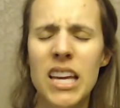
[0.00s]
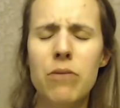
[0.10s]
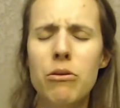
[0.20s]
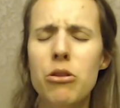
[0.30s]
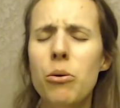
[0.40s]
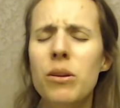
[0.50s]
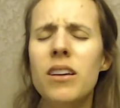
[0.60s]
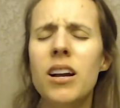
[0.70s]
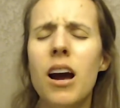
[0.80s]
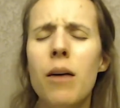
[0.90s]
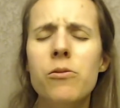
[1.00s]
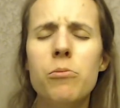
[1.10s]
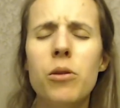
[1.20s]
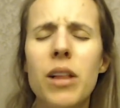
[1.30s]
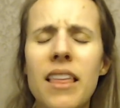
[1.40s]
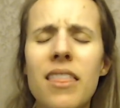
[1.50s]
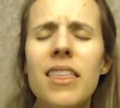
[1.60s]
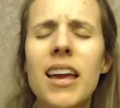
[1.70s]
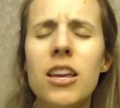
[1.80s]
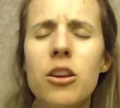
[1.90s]
Even though it's uncomfortable, I
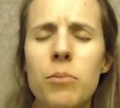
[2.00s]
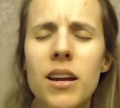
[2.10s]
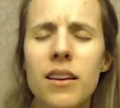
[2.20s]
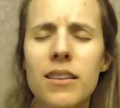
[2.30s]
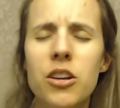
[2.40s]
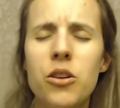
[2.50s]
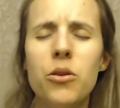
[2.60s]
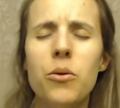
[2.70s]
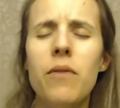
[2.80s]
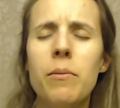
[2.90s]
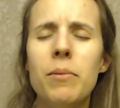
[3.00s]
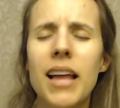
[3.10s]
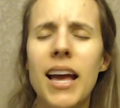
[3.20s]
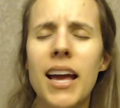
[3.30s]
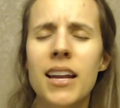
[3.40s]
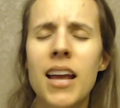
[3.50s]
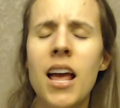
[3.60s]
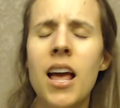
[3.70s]
thank you because I know you have a plan.